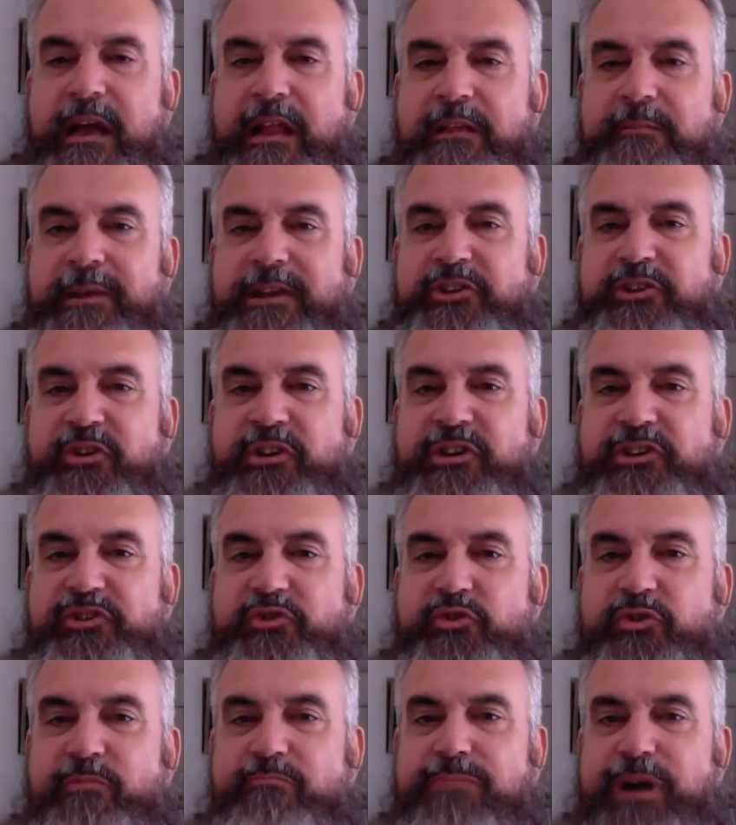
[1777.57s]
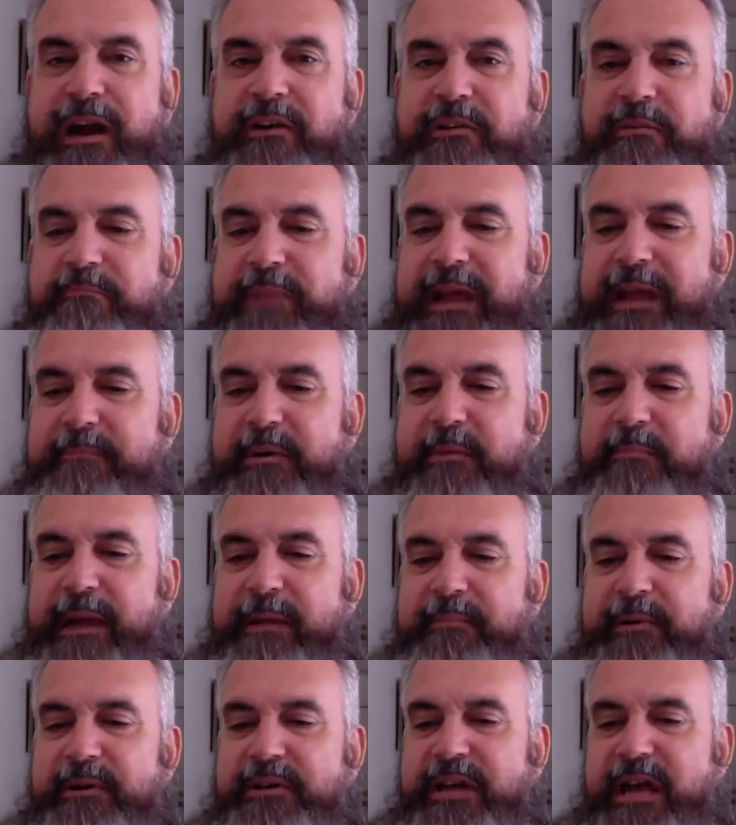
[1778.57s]
elementary school brown
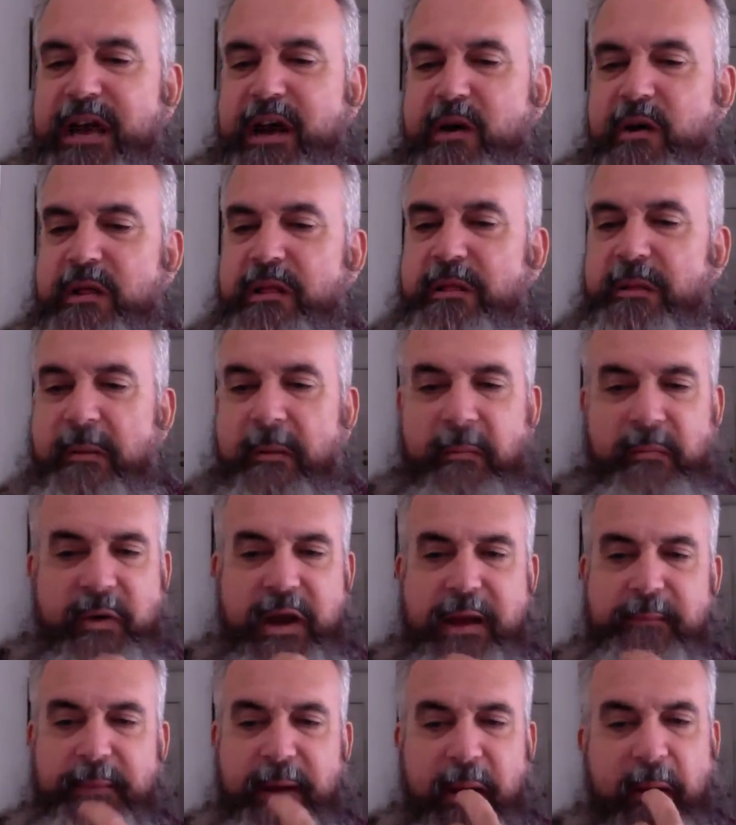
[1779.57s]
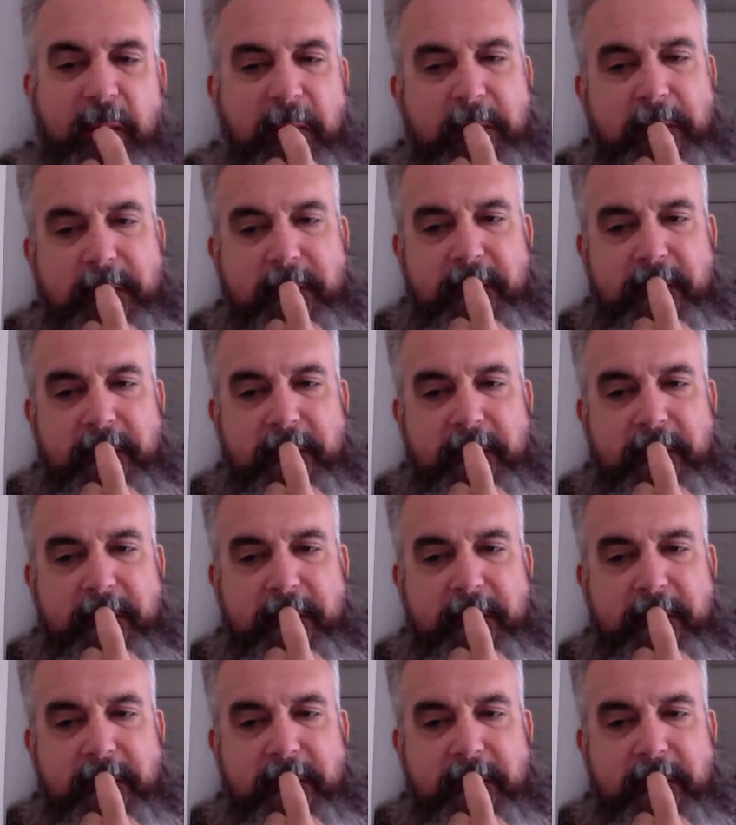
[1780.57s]
paper towel wrapping.